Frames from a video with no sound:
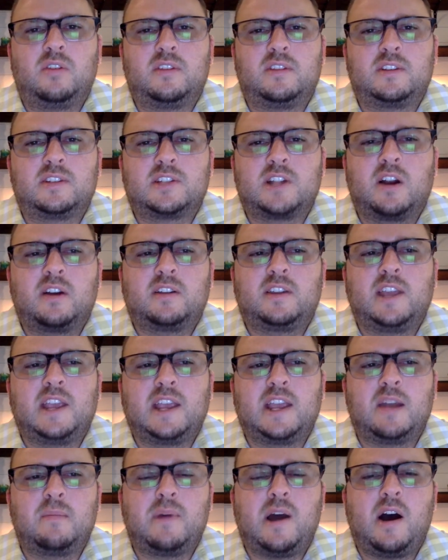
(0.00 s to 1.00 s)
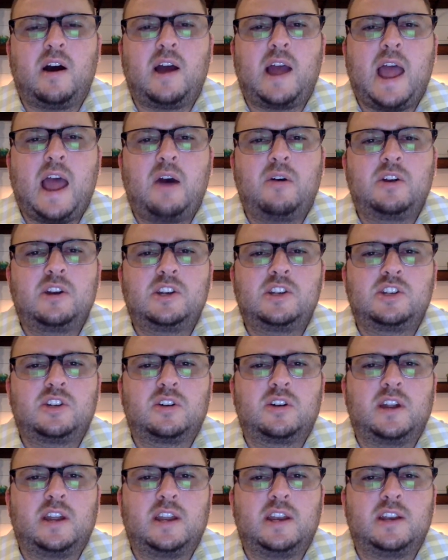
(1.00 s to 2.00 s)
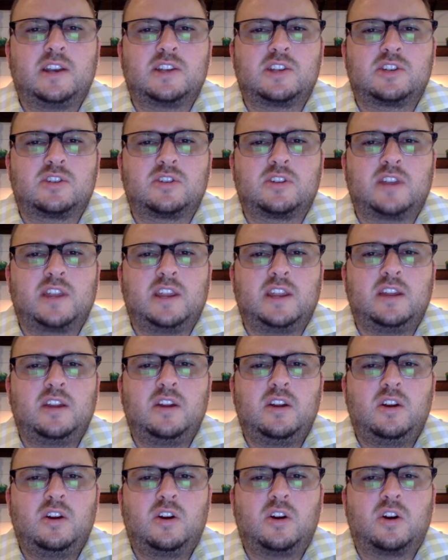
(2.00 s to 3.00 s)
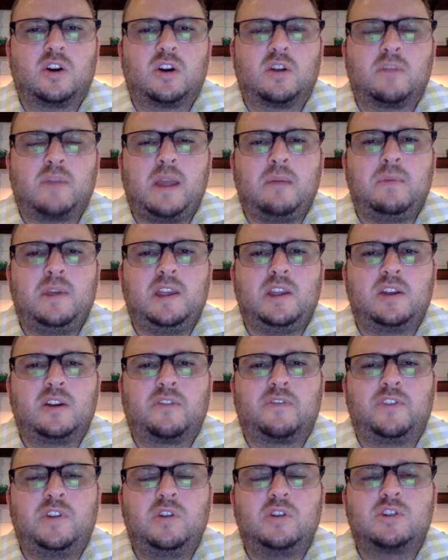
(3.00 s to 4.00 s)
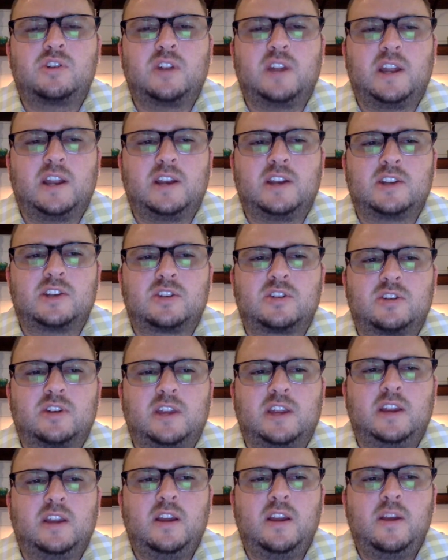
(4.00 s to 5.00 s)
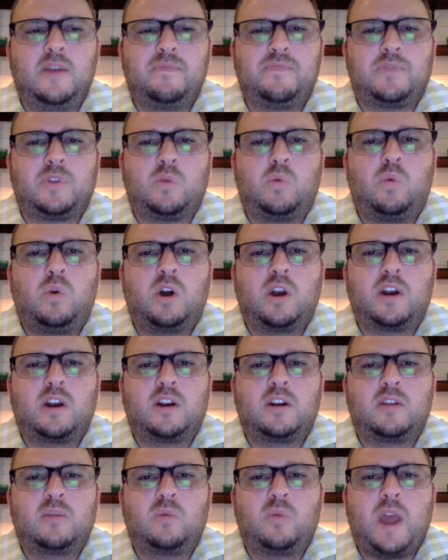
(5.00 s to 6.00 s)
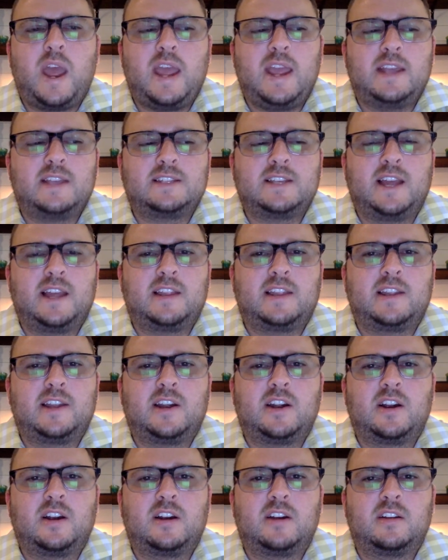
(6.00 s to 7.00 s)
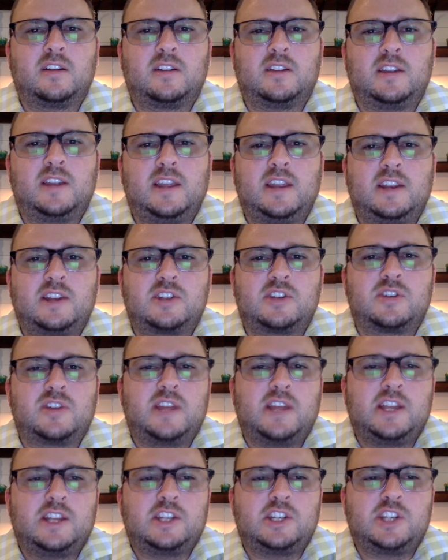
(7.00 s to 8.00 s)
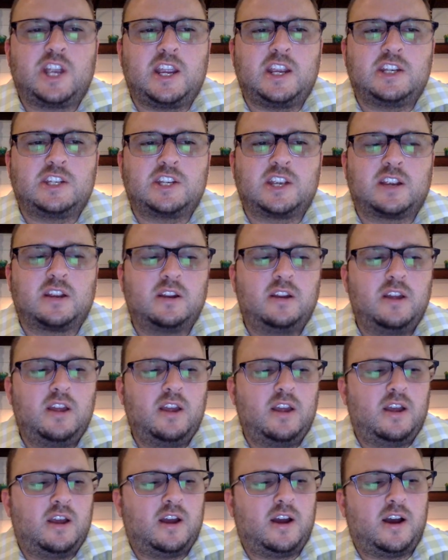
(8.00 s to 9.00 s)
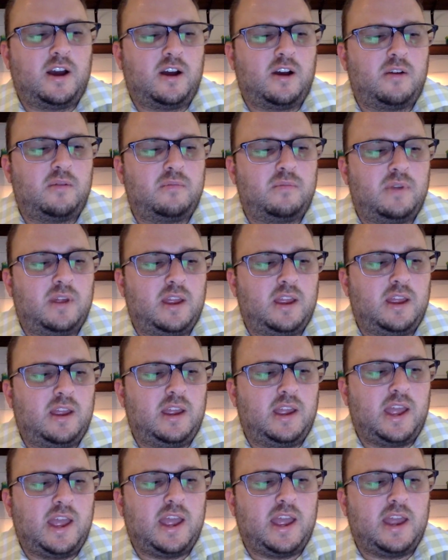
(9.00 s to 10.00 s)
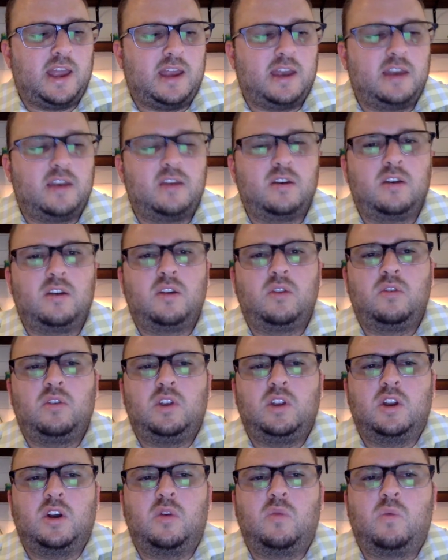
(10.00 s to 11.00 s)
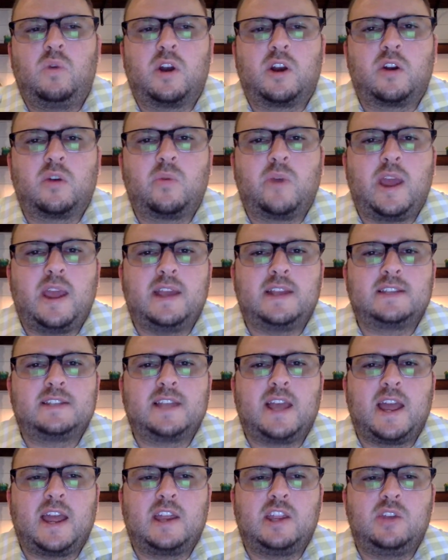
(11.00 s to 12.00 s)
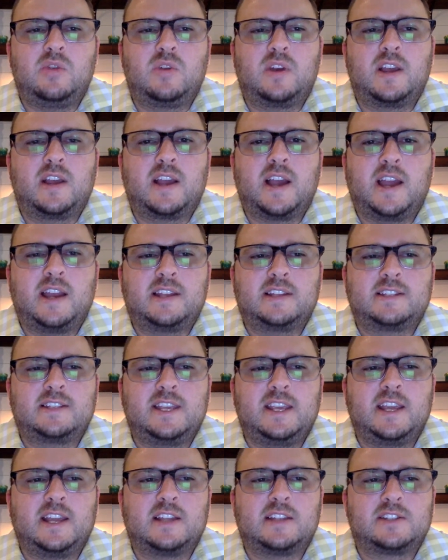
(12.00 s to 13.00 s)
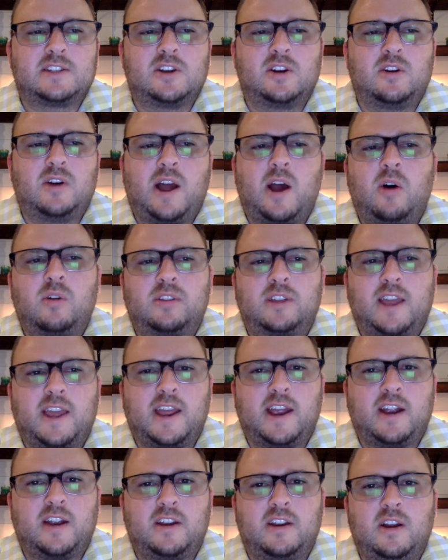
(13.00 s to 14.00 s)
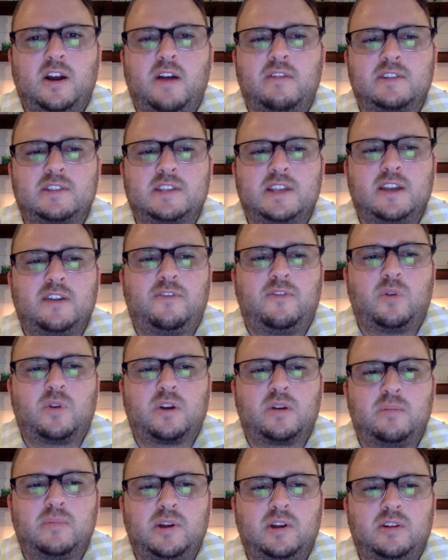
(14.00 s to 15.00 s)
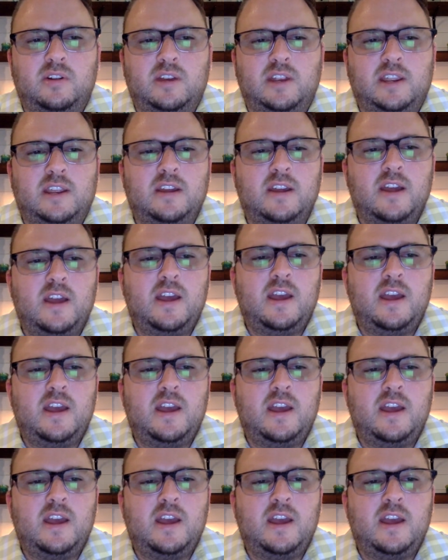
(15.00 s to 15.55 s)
start thinking about how is your industry, or maybe your future industry, what are ways that the industry is changing. And what are ways that you can kind of see it. So healthcare, obviously affordability.